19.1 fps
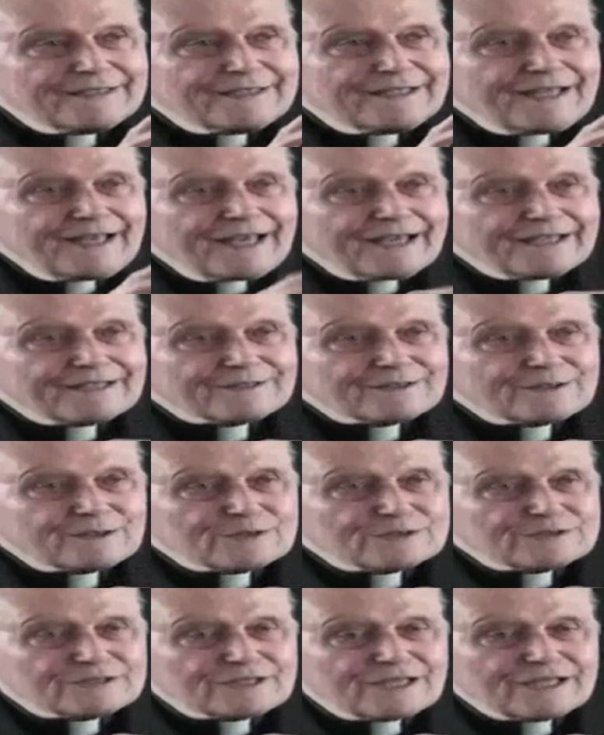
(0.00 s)
second
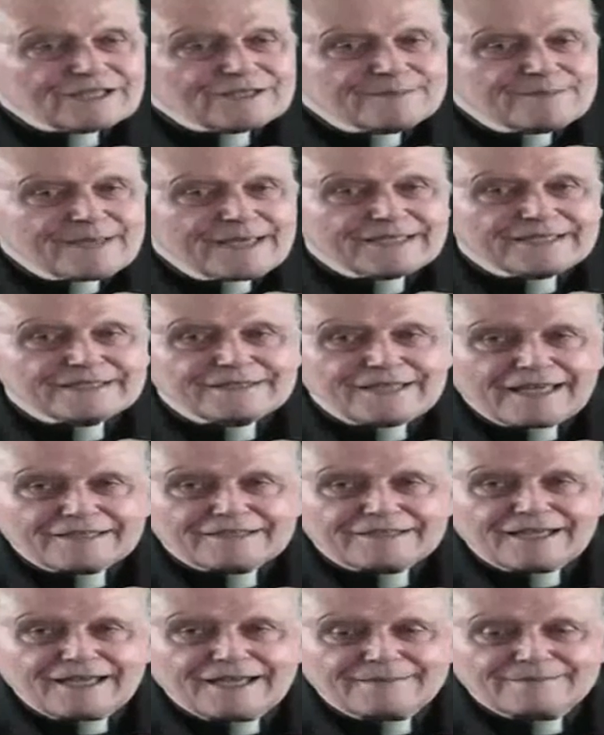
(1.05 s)
place
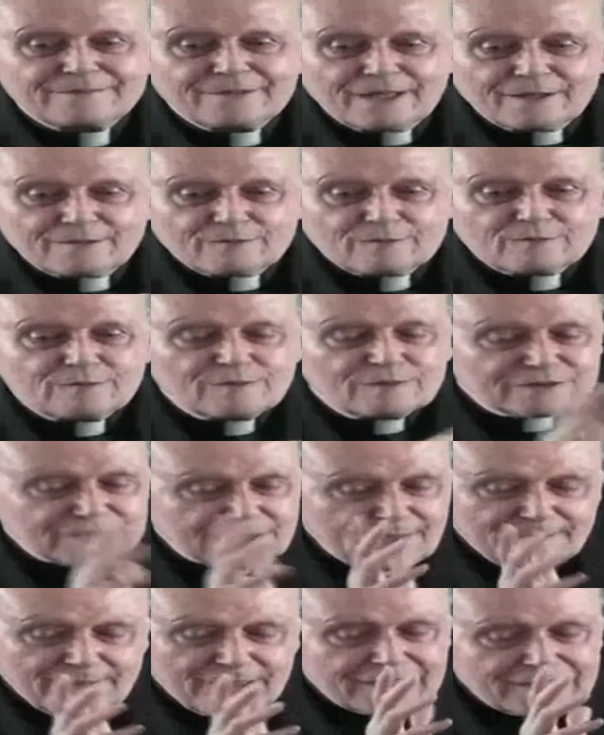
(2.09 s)
compared to
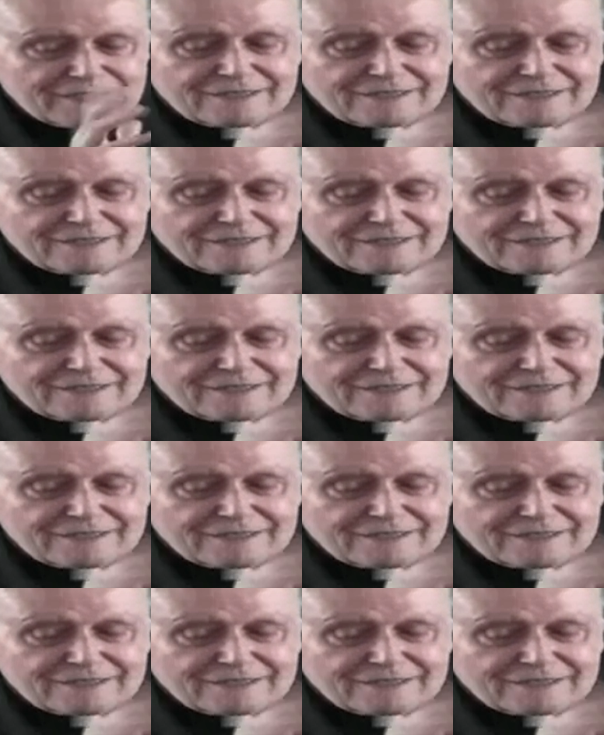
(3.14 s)
men.